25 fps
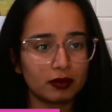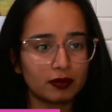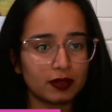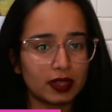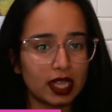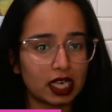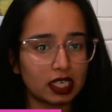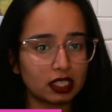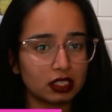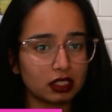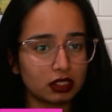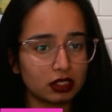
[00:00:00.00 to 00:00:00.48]

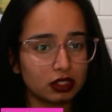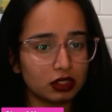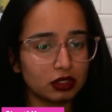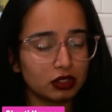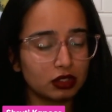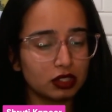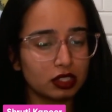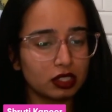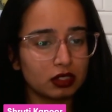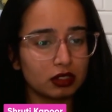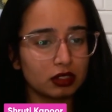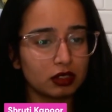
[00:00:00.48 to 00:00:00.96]
that you
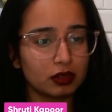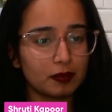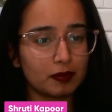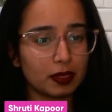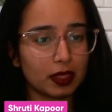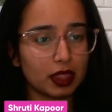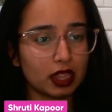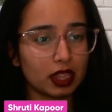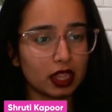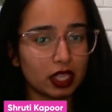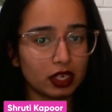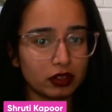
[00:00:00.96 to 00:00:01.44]
can
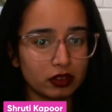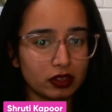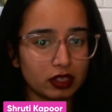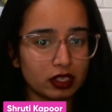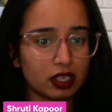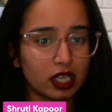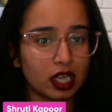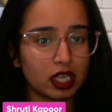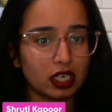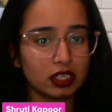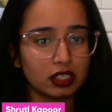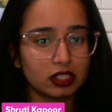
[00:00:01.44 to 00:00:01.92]

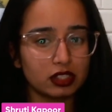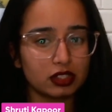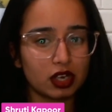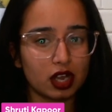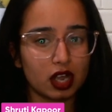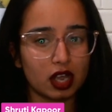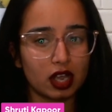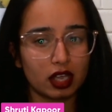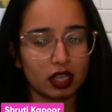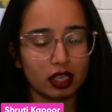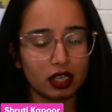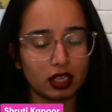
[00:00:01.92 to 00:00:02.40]
kind of
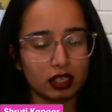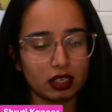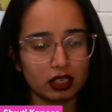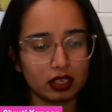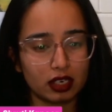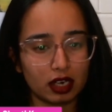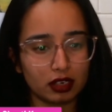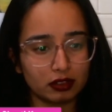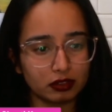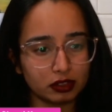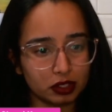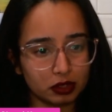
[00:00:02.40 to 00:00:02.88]
try
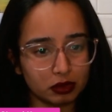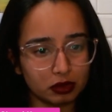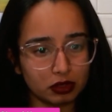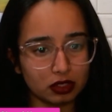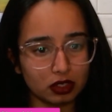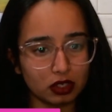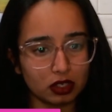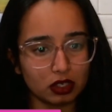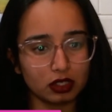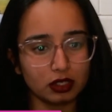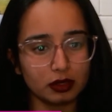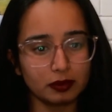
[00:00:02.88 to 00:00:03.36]
GraphQL
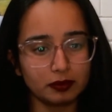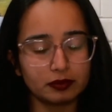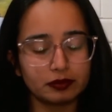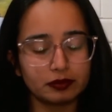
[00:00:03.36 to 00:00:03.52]
on.